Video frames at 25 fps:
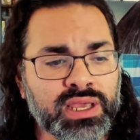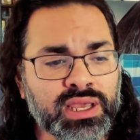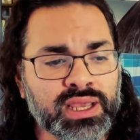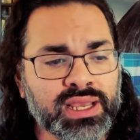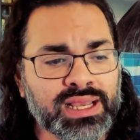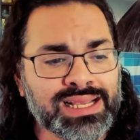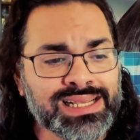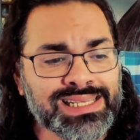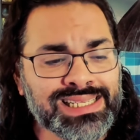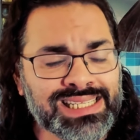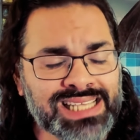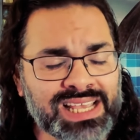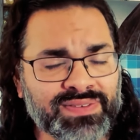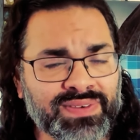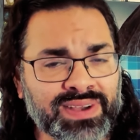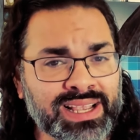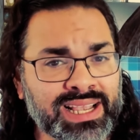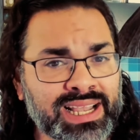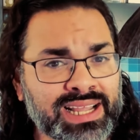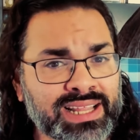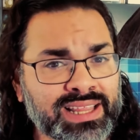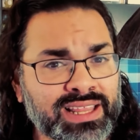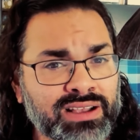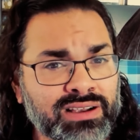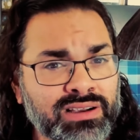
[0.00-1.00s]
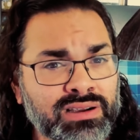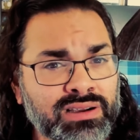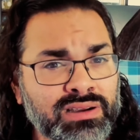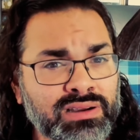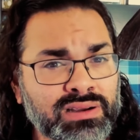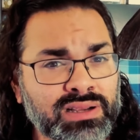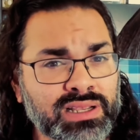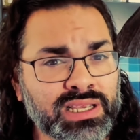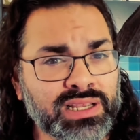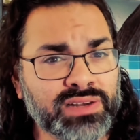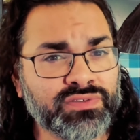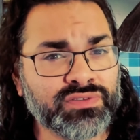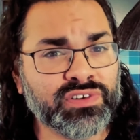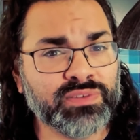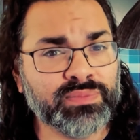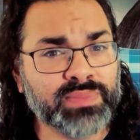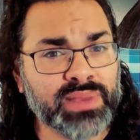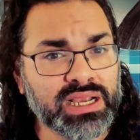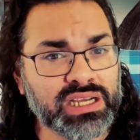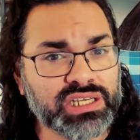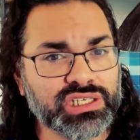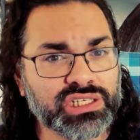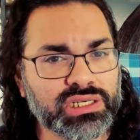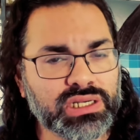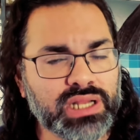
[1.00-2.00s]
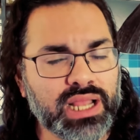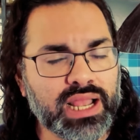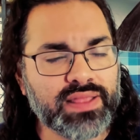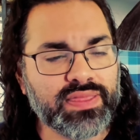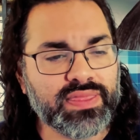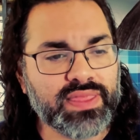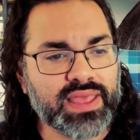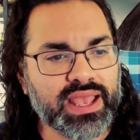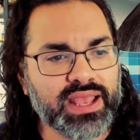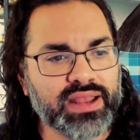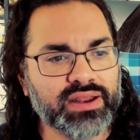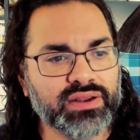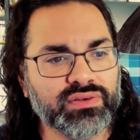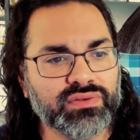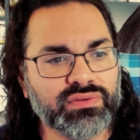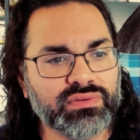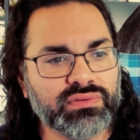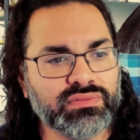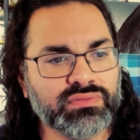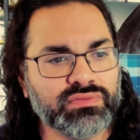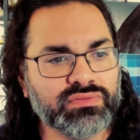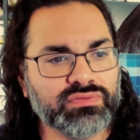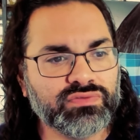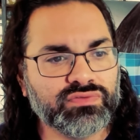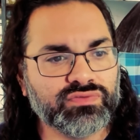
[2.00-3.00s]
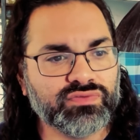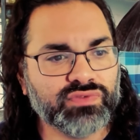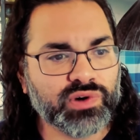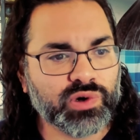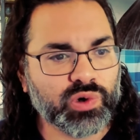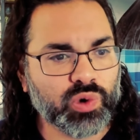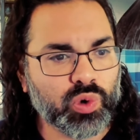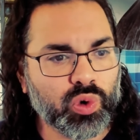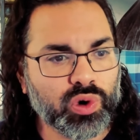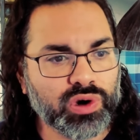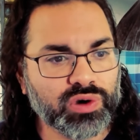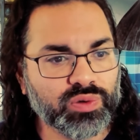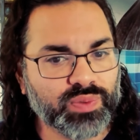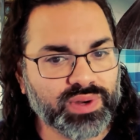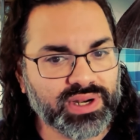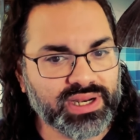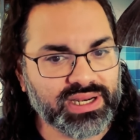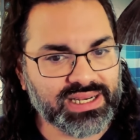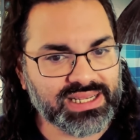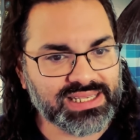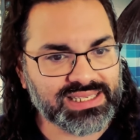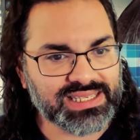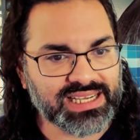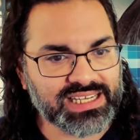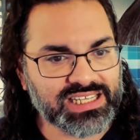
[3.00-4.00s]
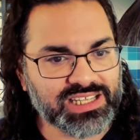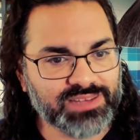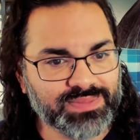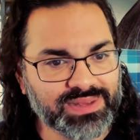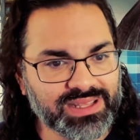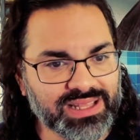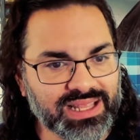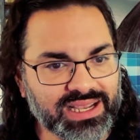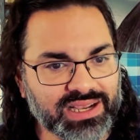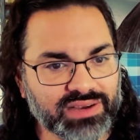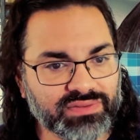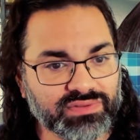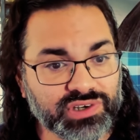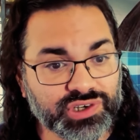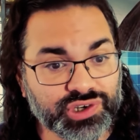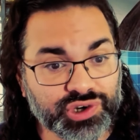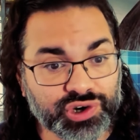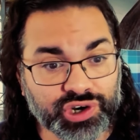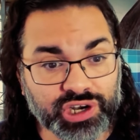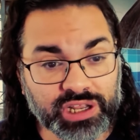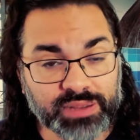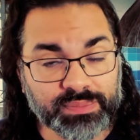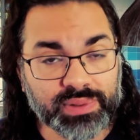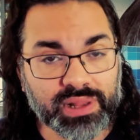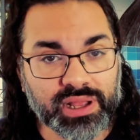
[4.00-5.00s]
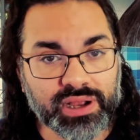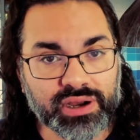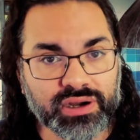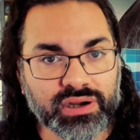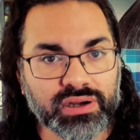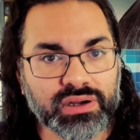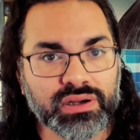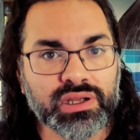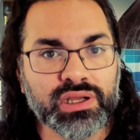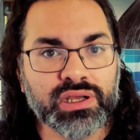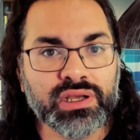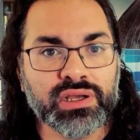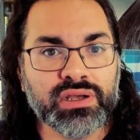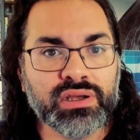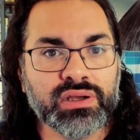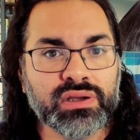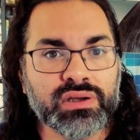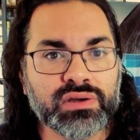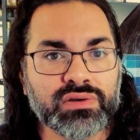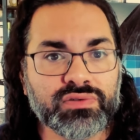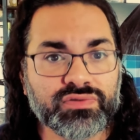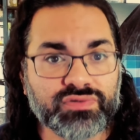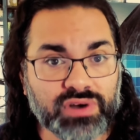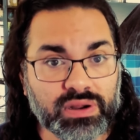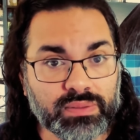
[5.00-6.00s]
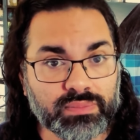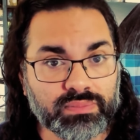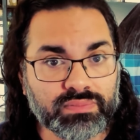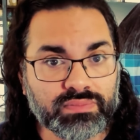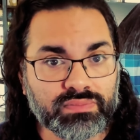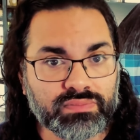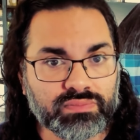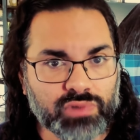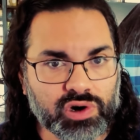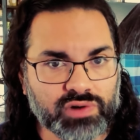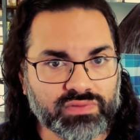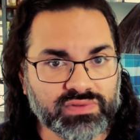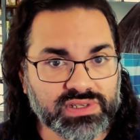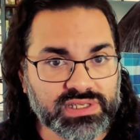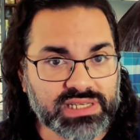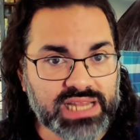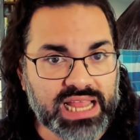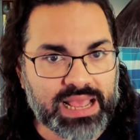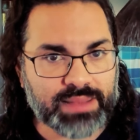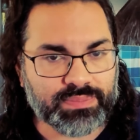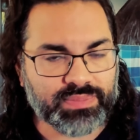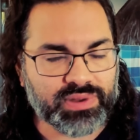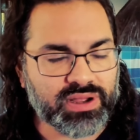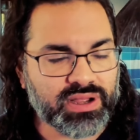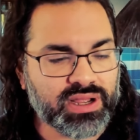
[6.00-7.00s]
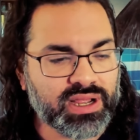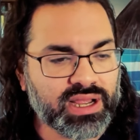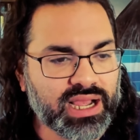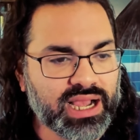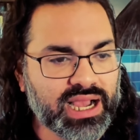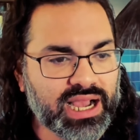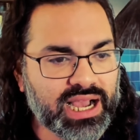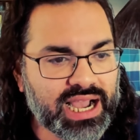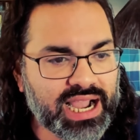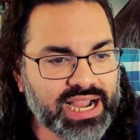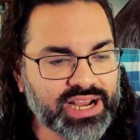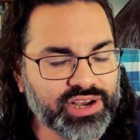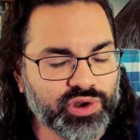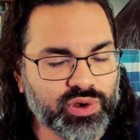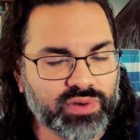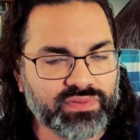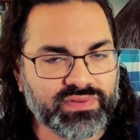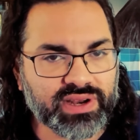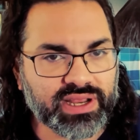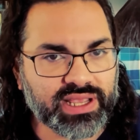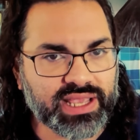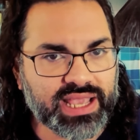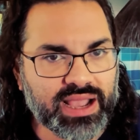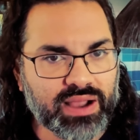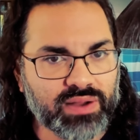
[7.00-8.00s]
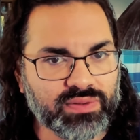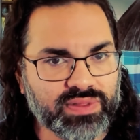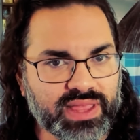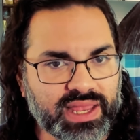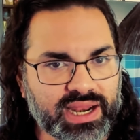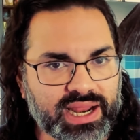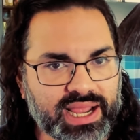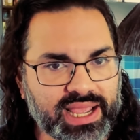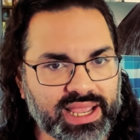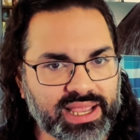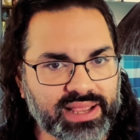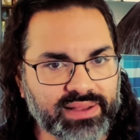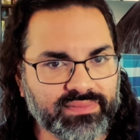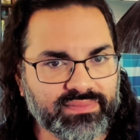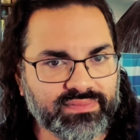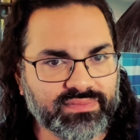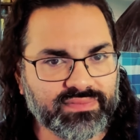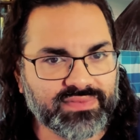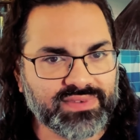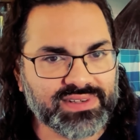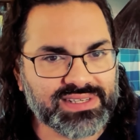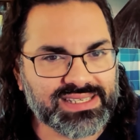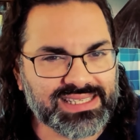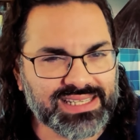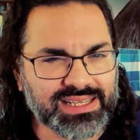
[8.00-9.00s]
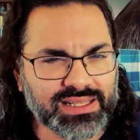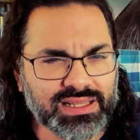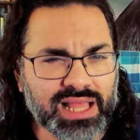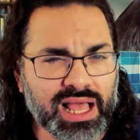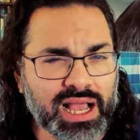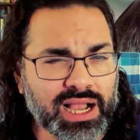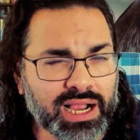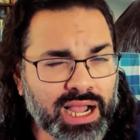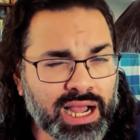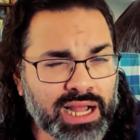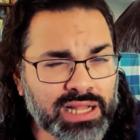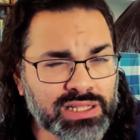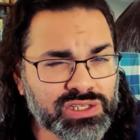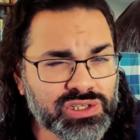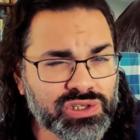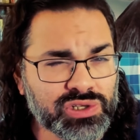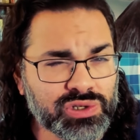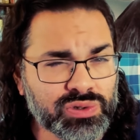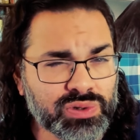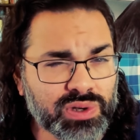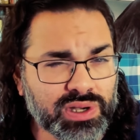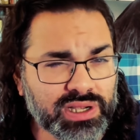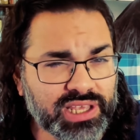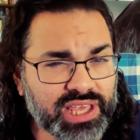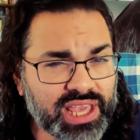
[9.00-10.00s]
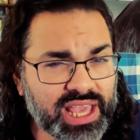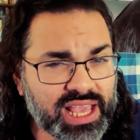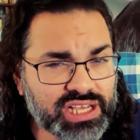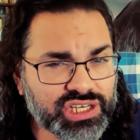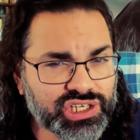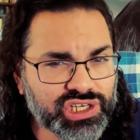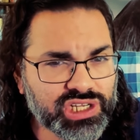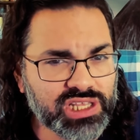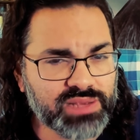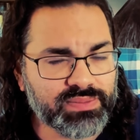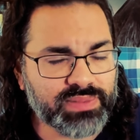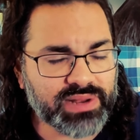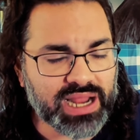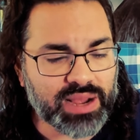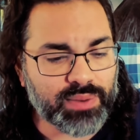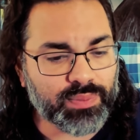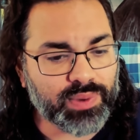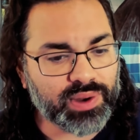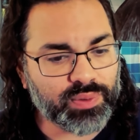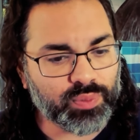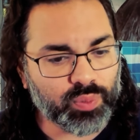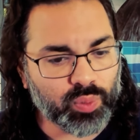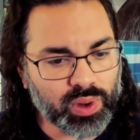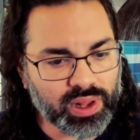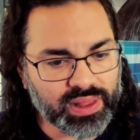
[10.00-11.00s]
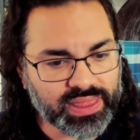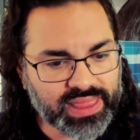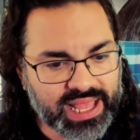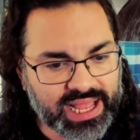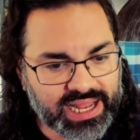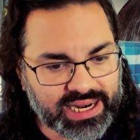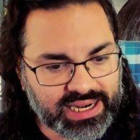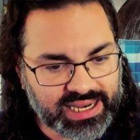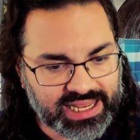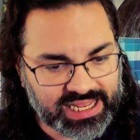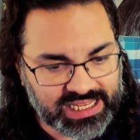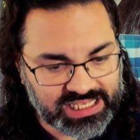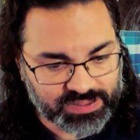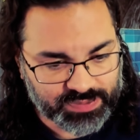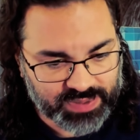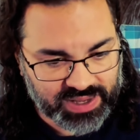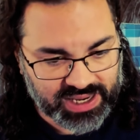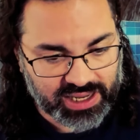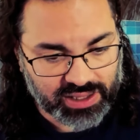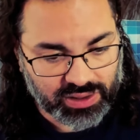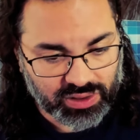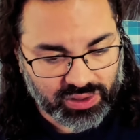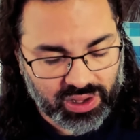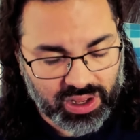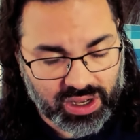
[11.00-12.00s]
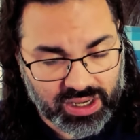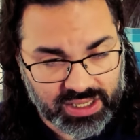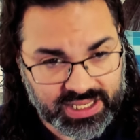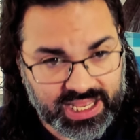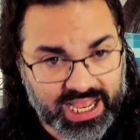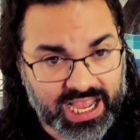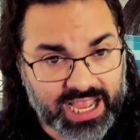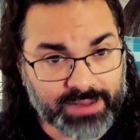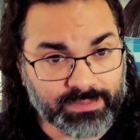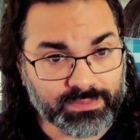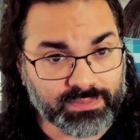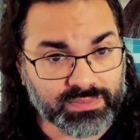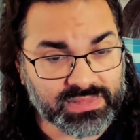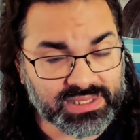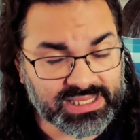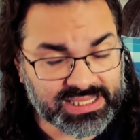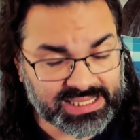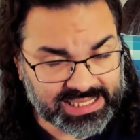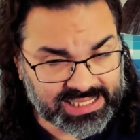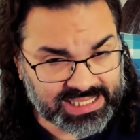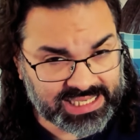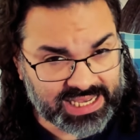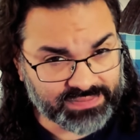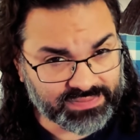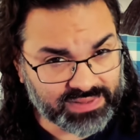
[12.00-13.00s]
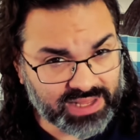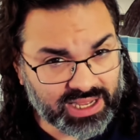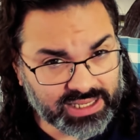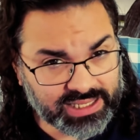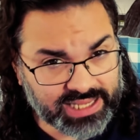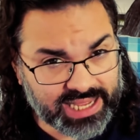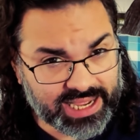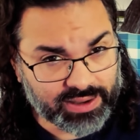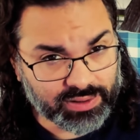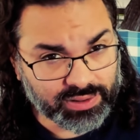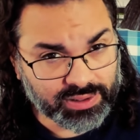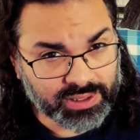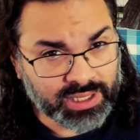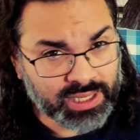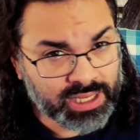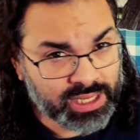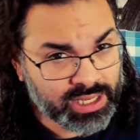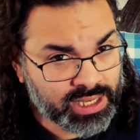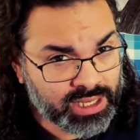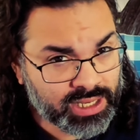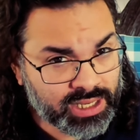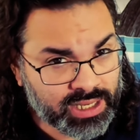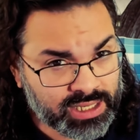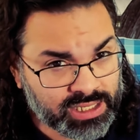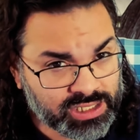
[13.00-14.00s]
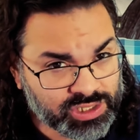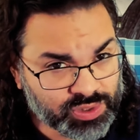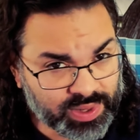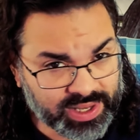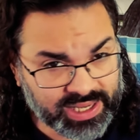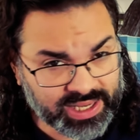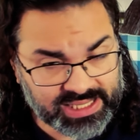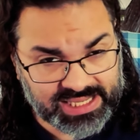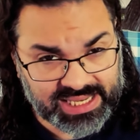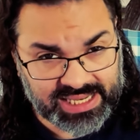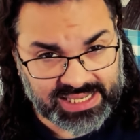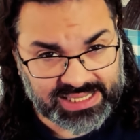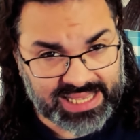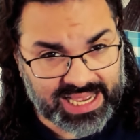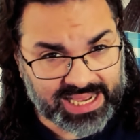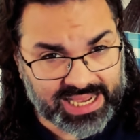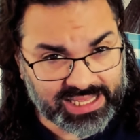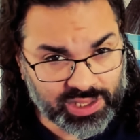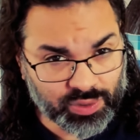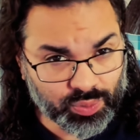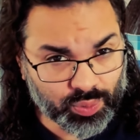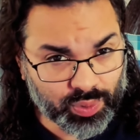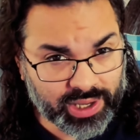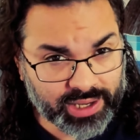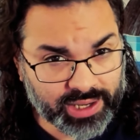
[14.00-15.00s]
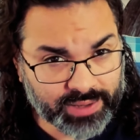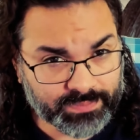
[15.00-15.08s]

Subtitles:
see if I can get their information, and then record what it is like to be like a returning player from Marvel Snap. I do have an account that I still log on to occasionally, but I want one that it's been a long time since I've logged out, so I can see exactly what